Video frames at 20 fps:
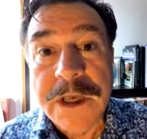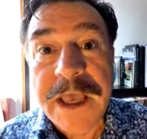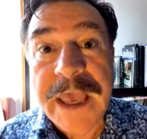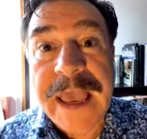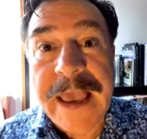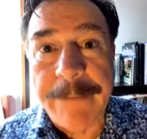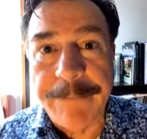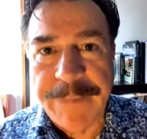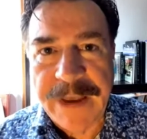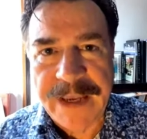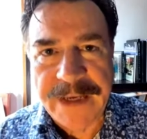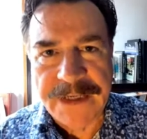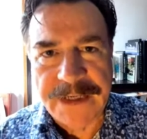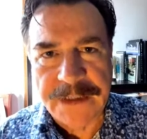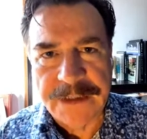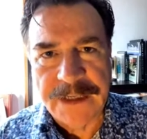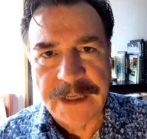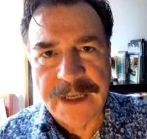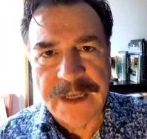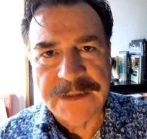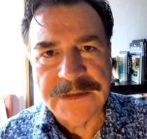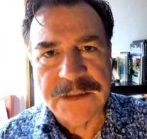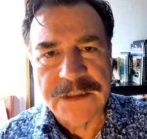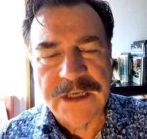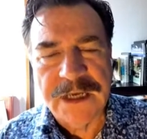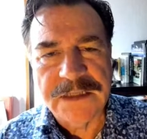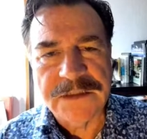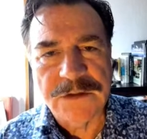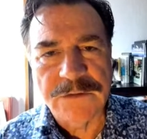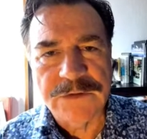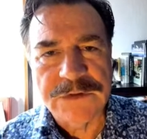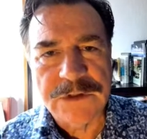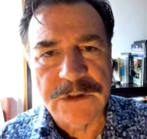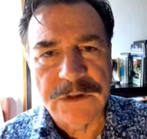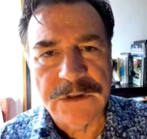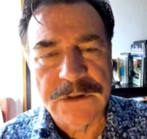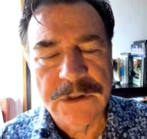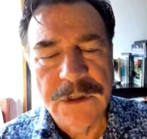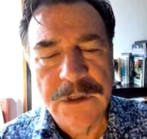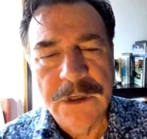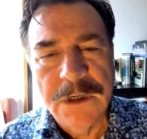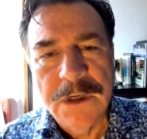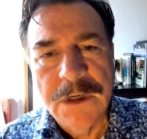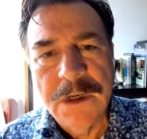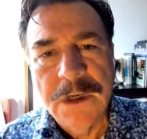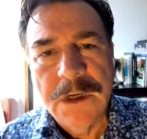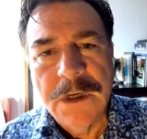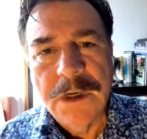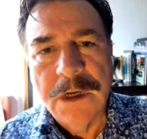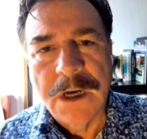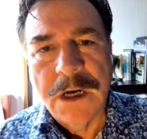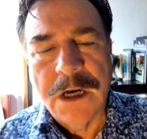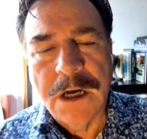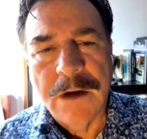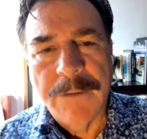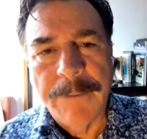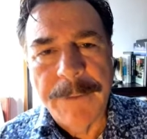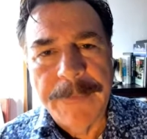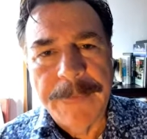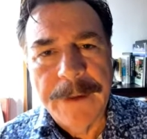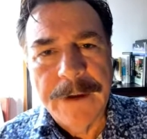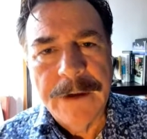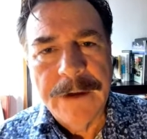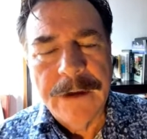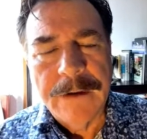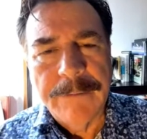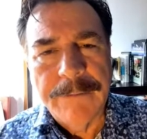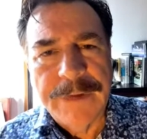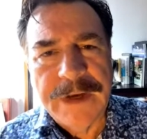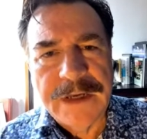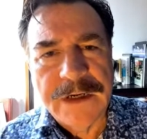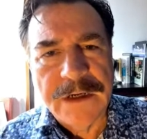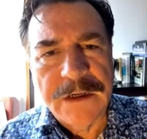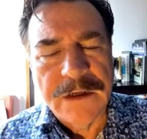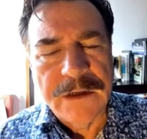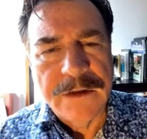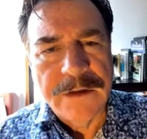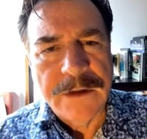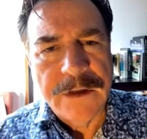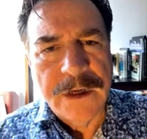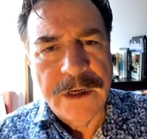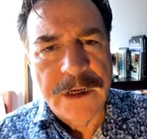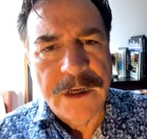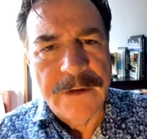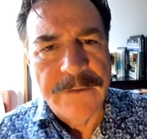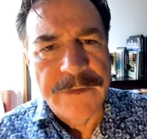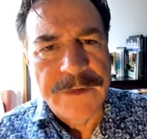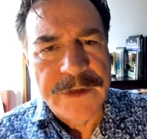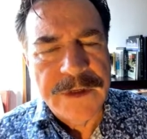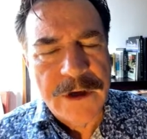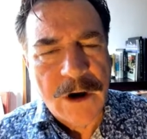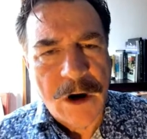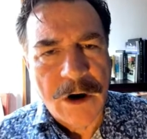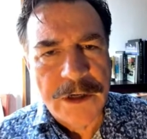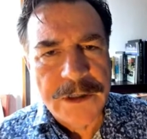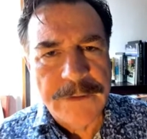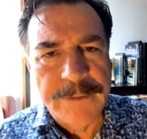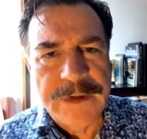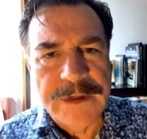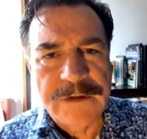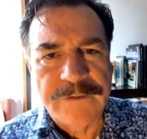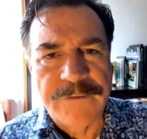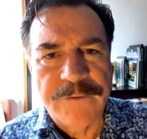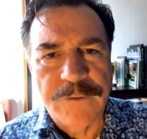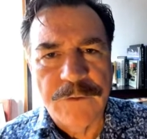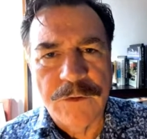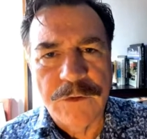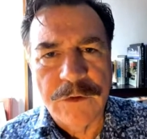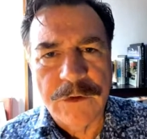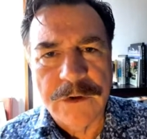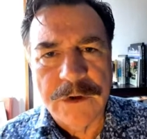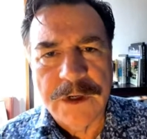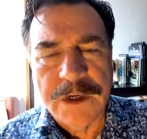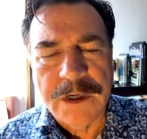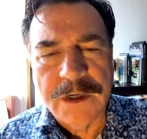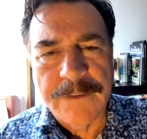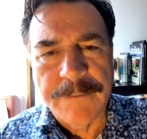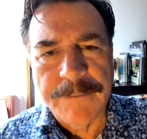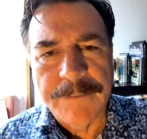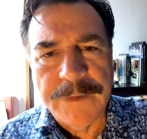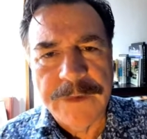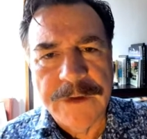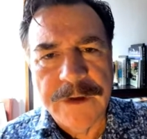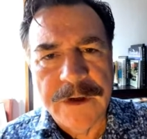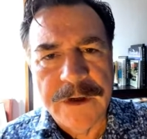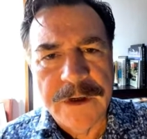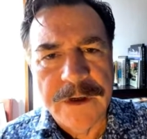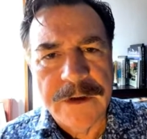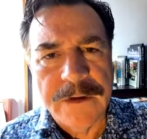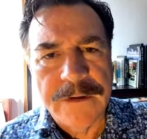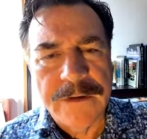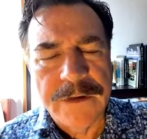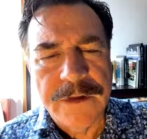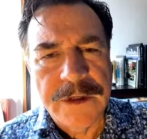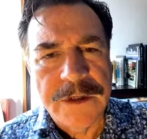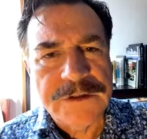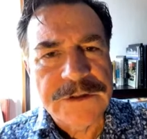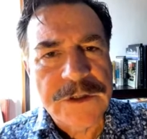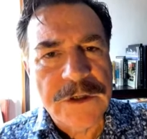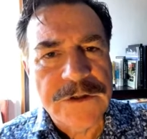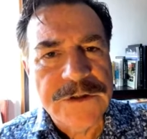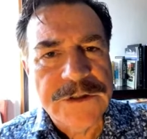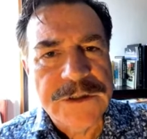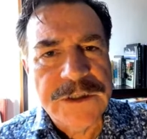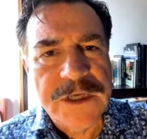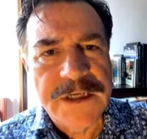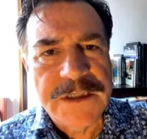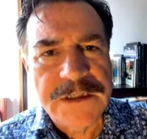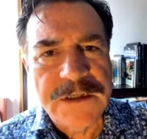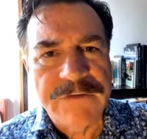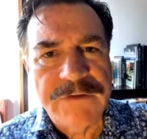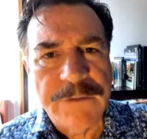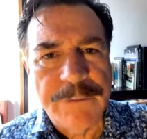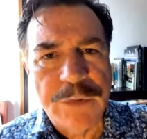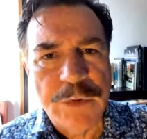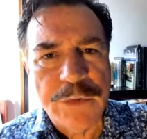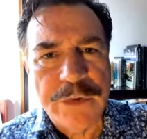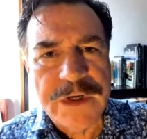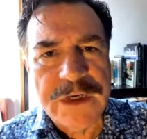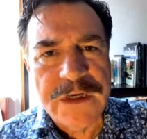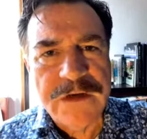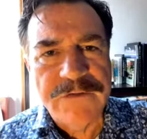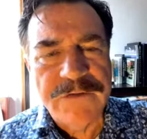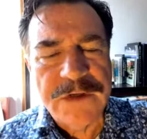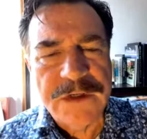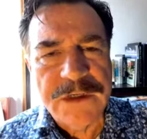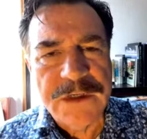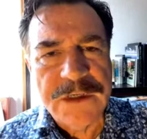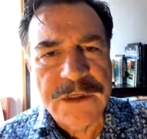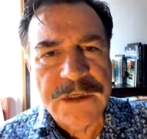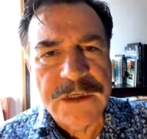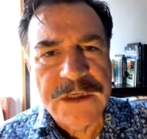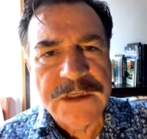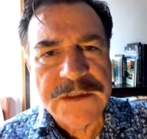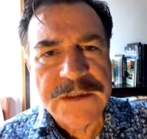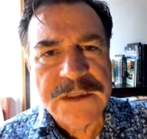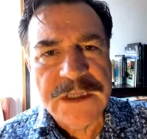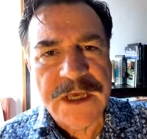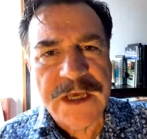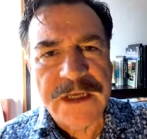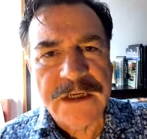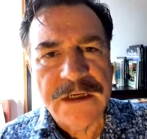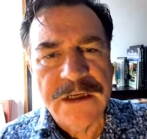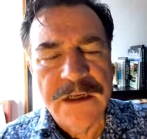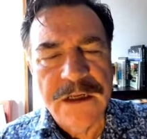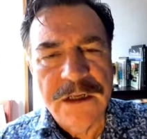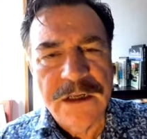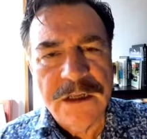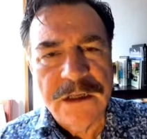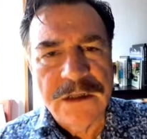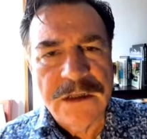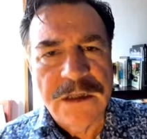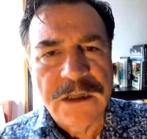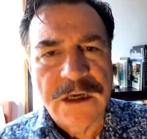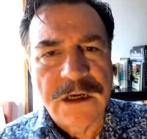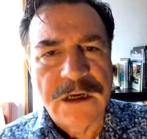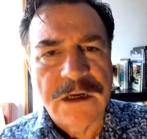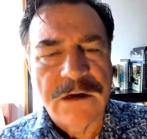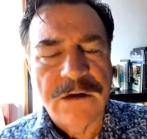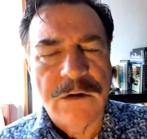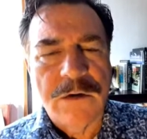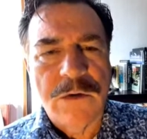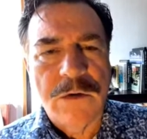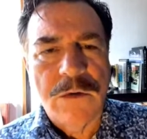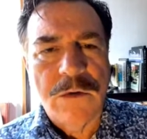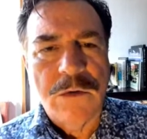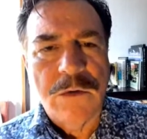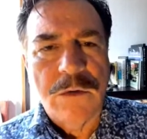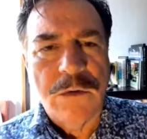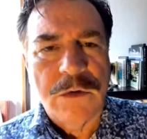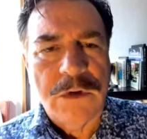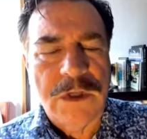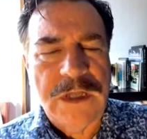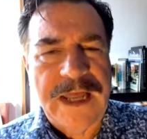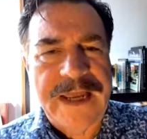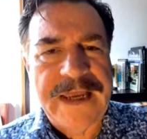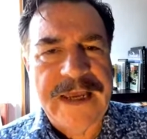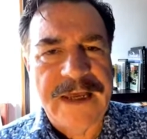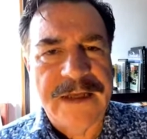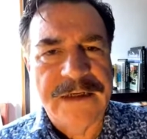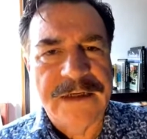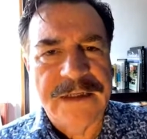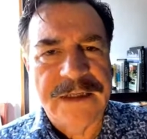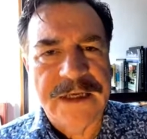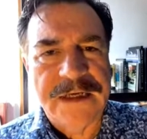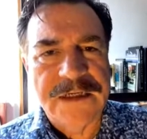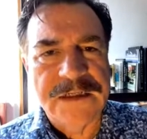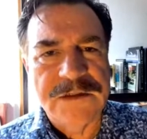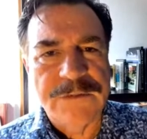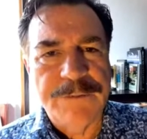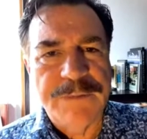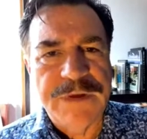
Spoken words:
campaigning as a result. But the argument for the Association of the Bereaved is that the land that is